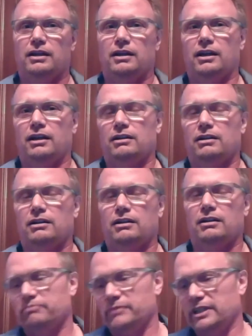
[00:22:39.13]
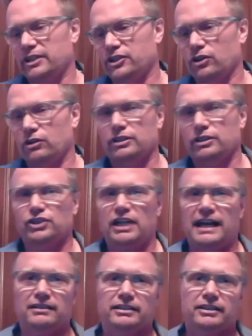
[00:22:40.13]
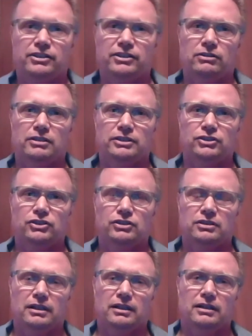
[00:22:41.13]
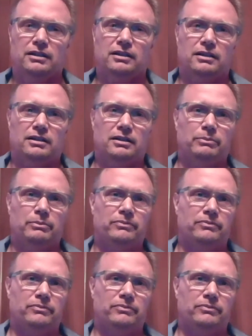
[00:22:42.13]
are encouraged, highly encouraged um,